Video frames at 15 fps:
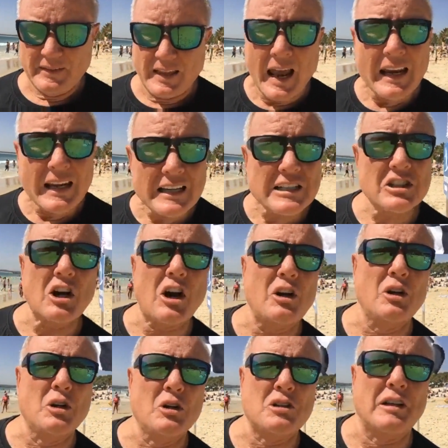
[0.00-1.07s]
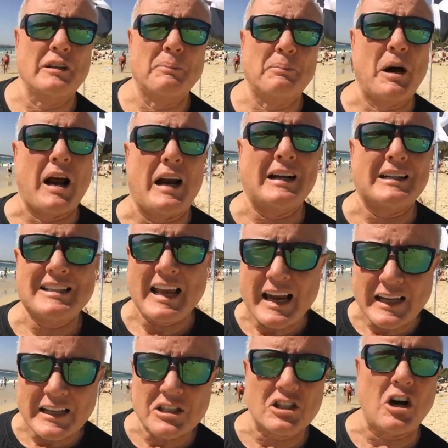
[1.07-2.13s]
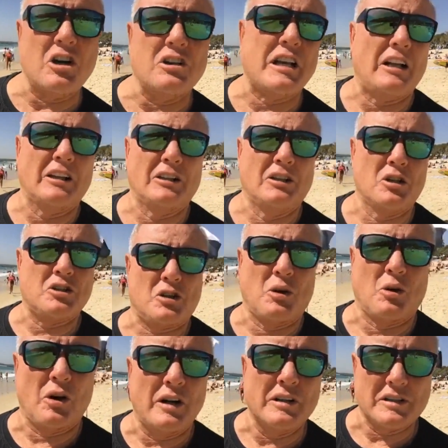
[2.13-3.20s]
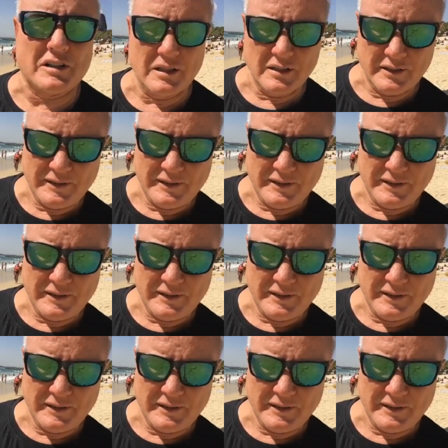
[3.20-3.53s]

They can start using the products. They can start telling their stories.